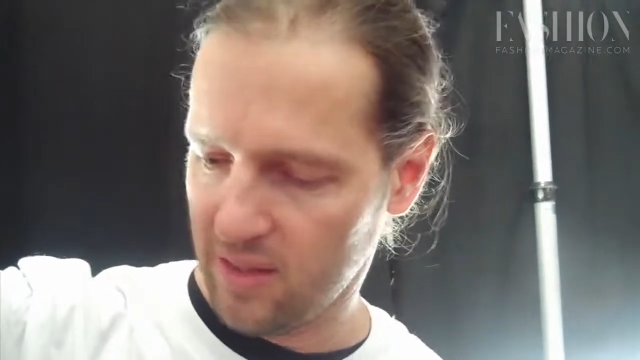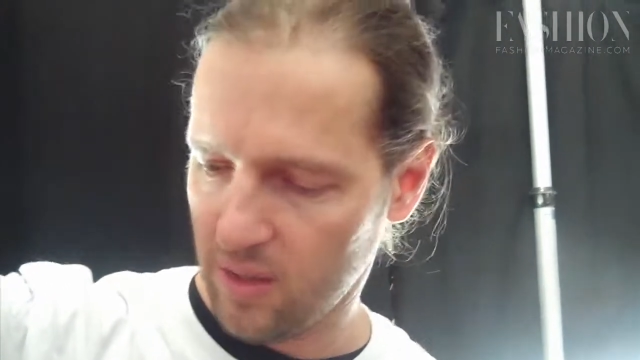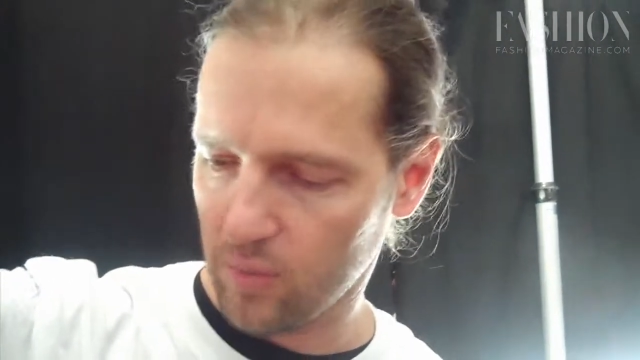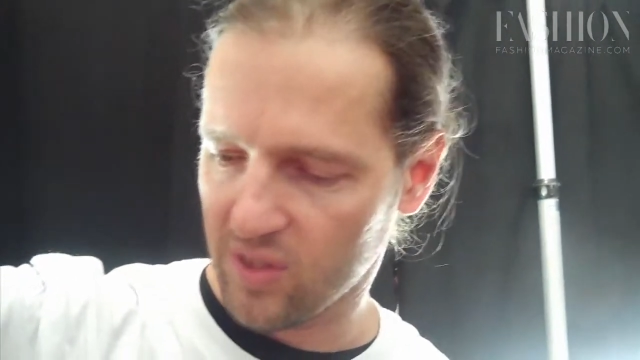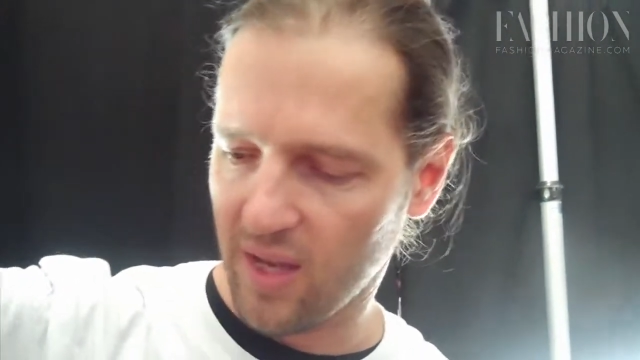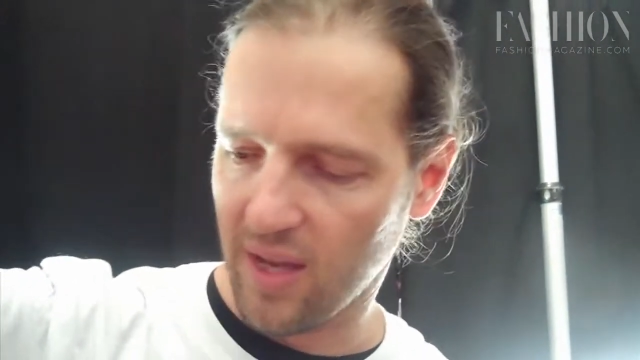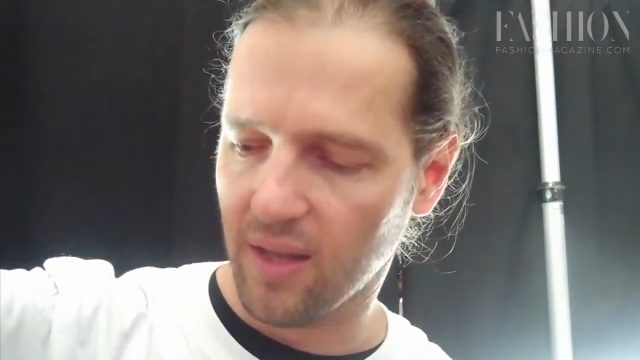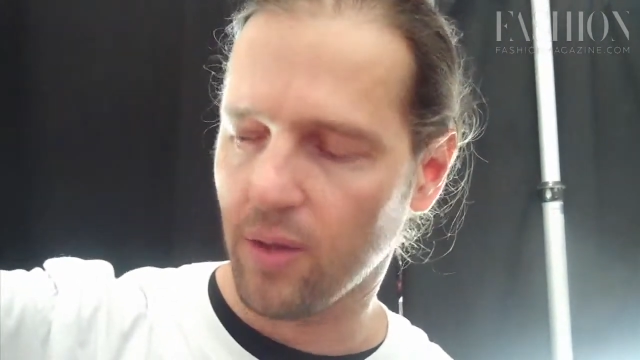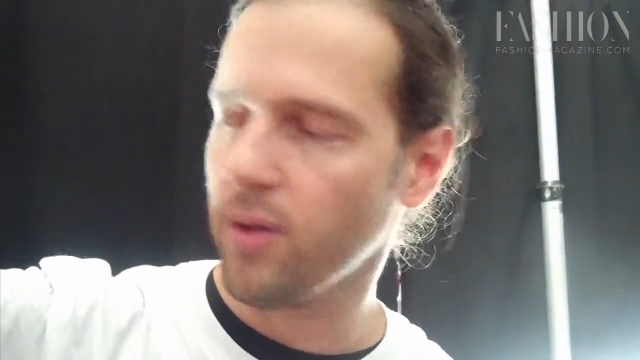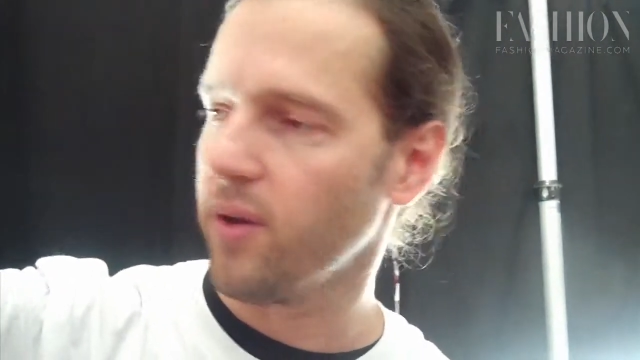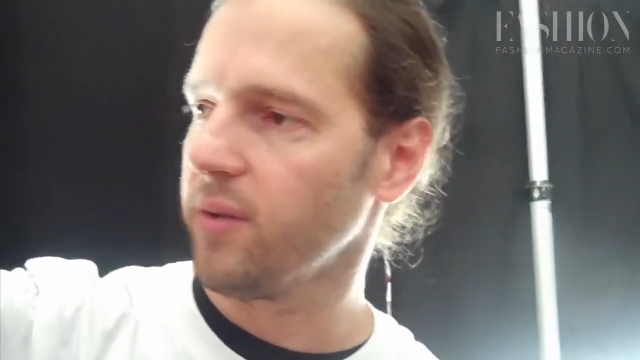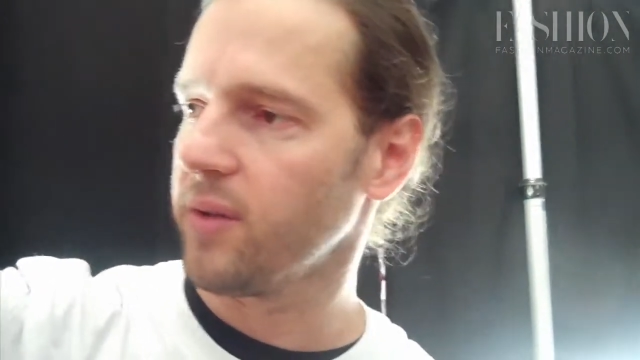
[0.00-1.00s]
So it was like,
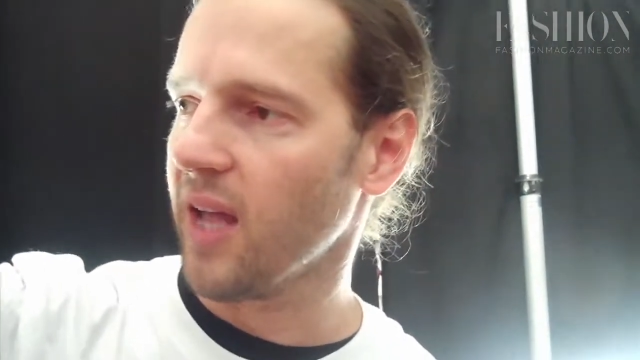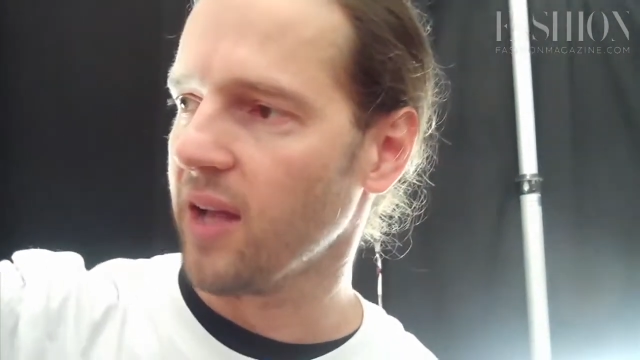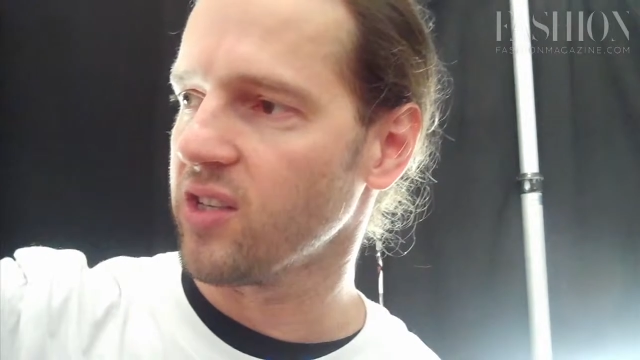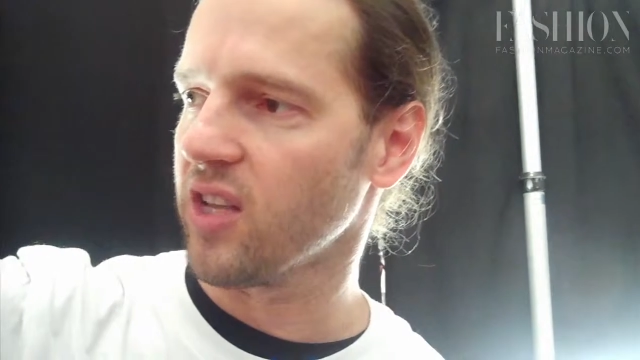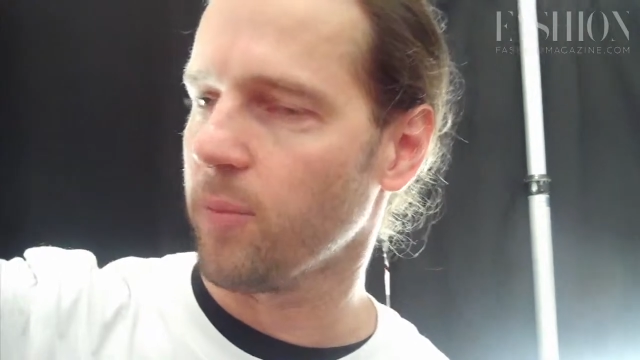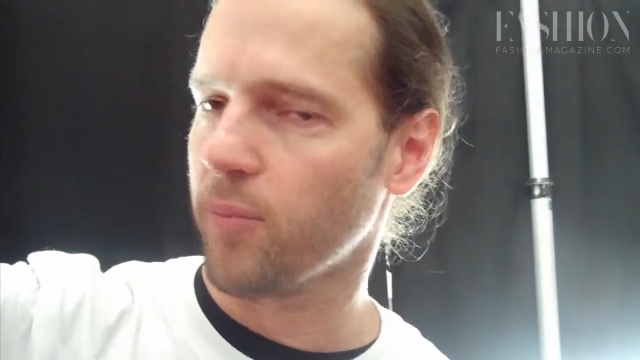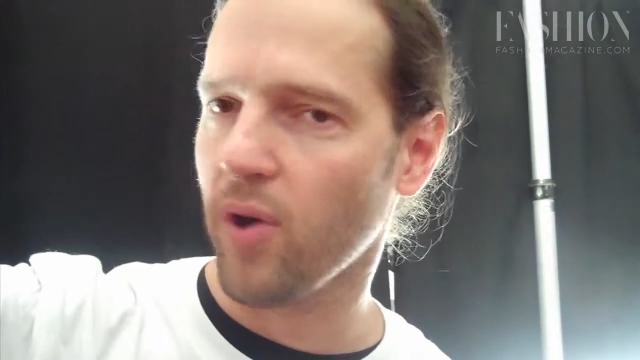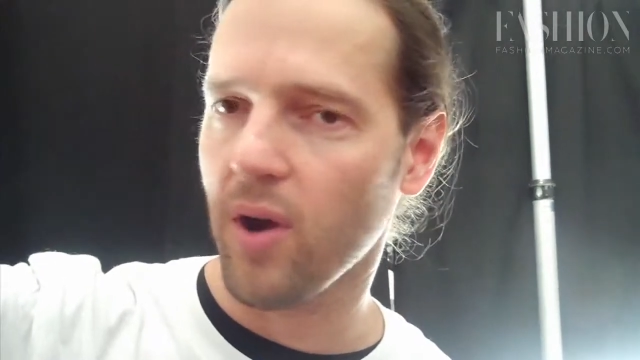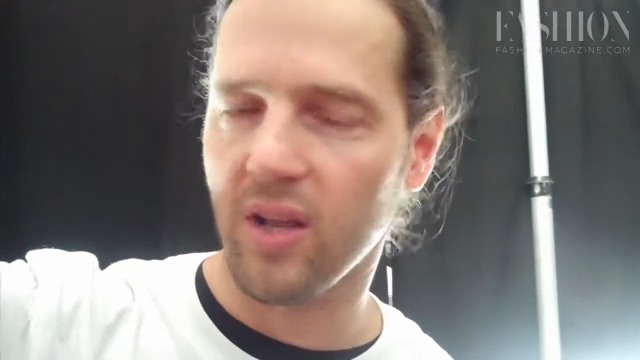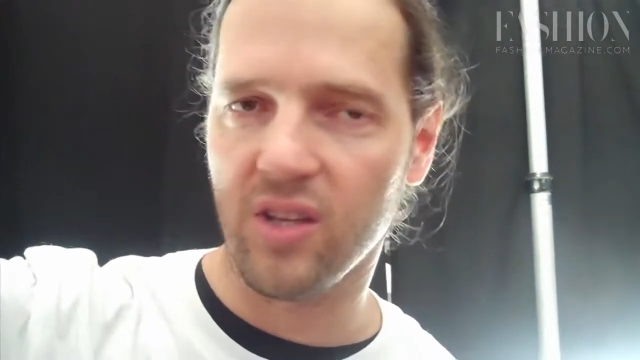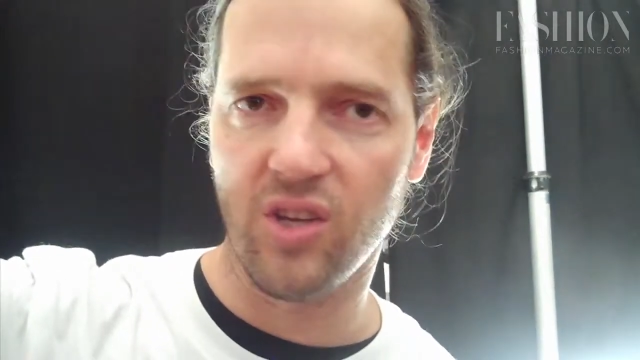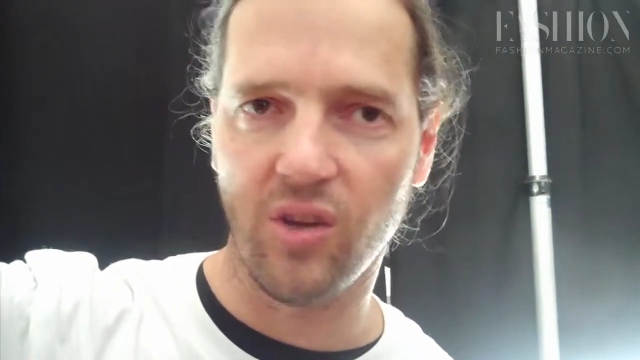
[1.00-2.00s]
down to the
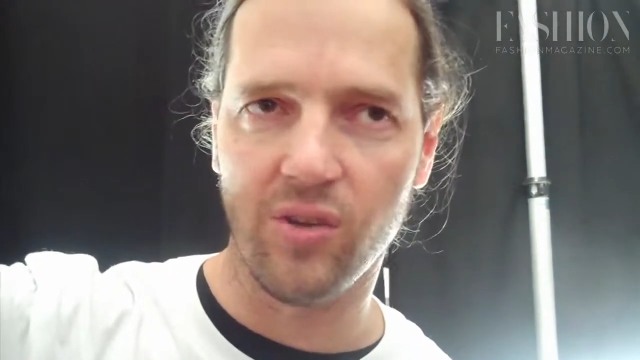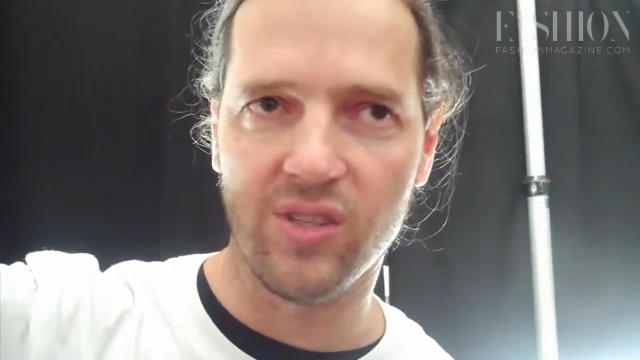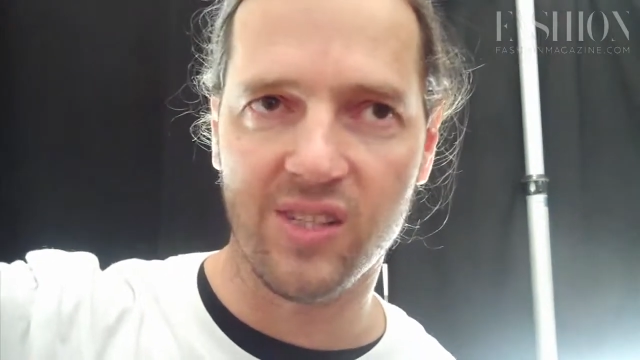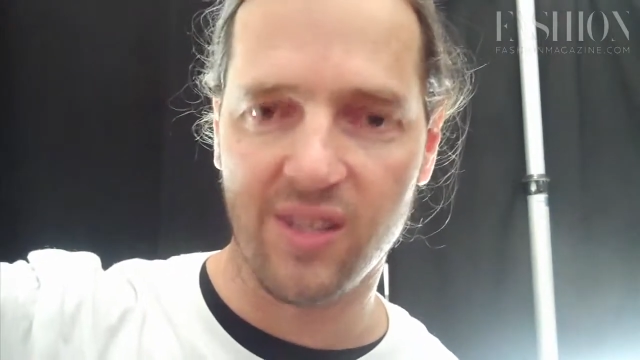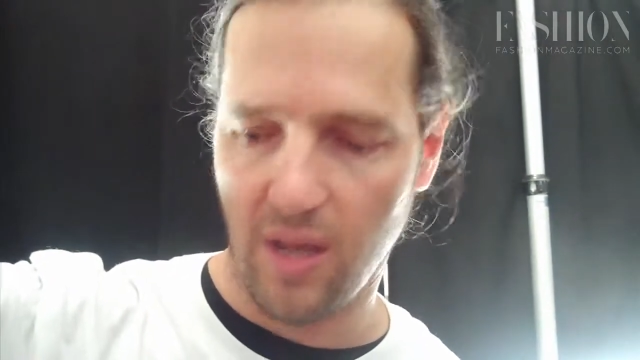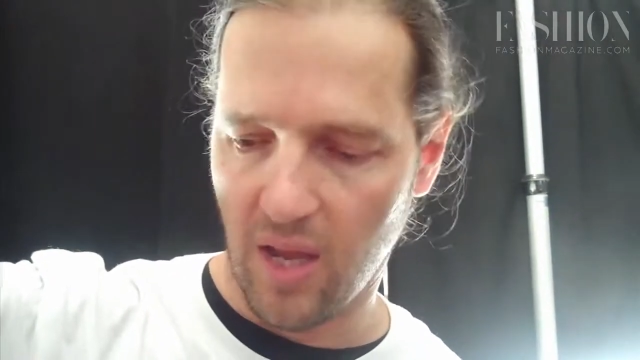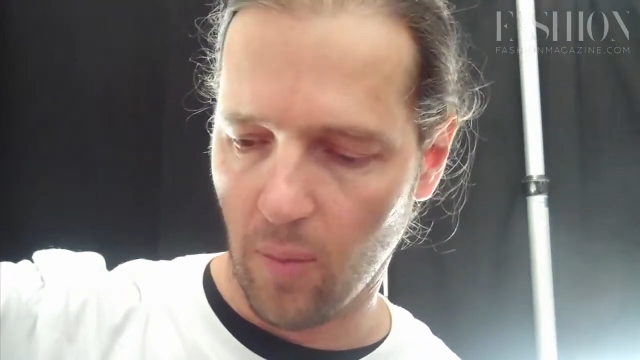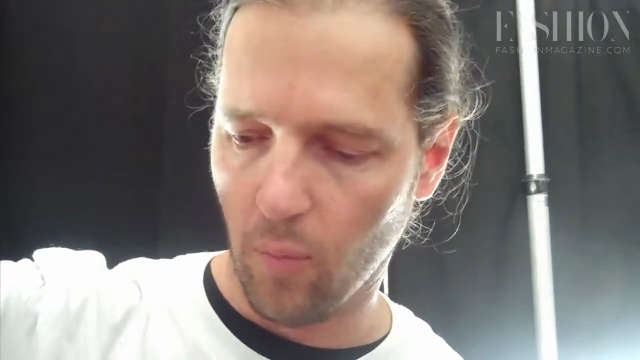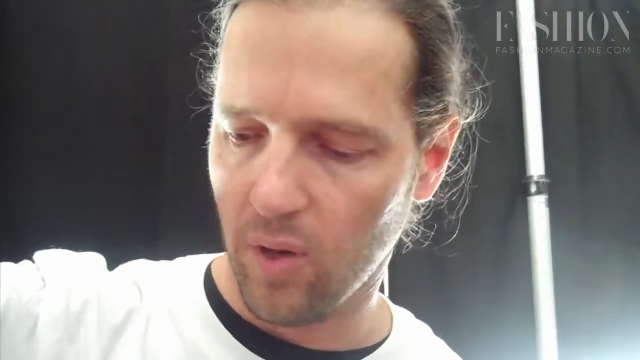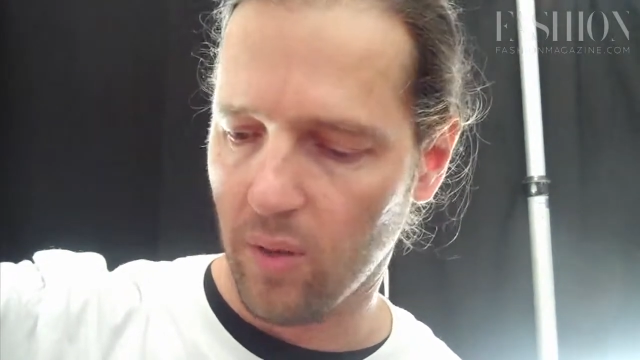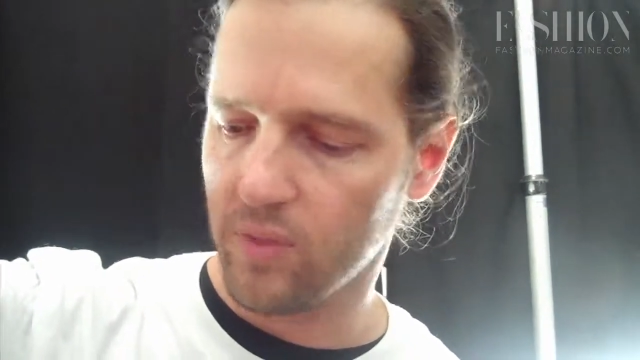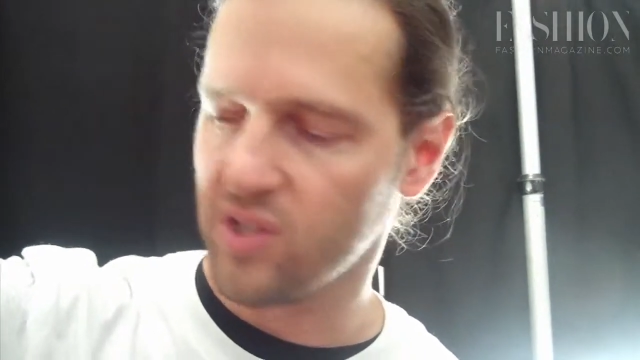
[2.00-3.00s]
product use and
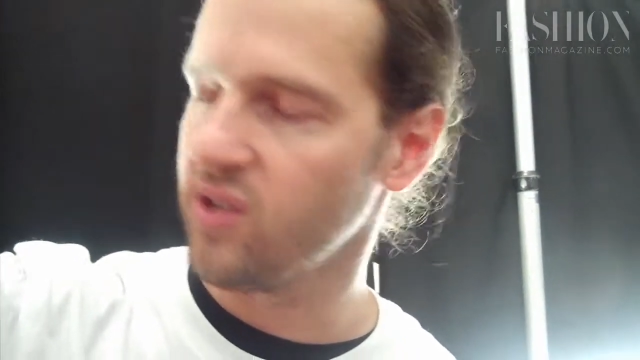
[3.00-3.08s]
what I was